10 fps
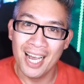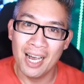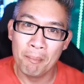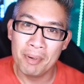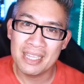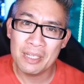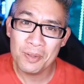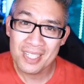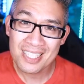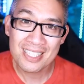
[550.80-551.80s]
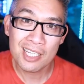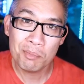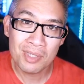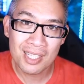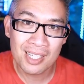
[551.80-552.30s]
but there is
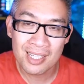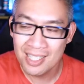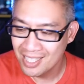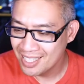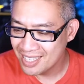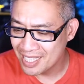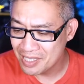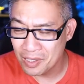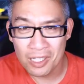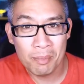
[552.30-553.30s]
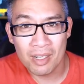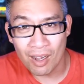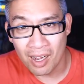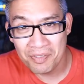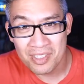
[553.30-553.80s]
something that's a little bit
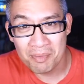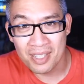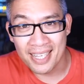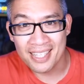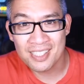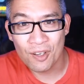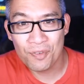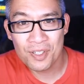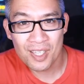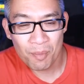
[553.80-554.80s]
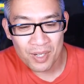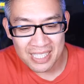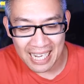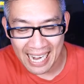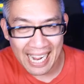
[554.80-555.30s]
off to me. So for some
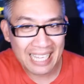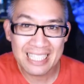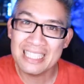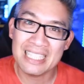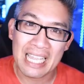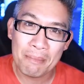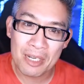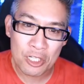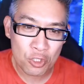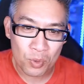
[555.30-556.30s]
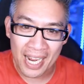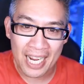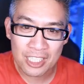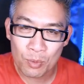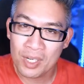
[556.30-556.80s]
reason, I had the same initial
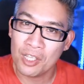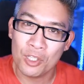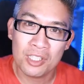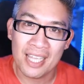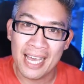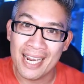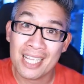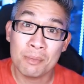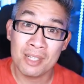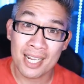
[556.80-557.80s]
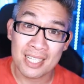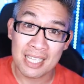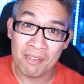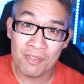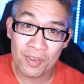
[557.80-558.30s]
reaction when I looked at X-Men
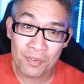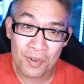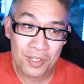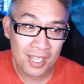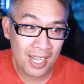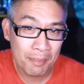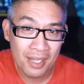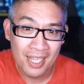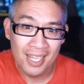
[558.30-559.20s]
97 for the first time.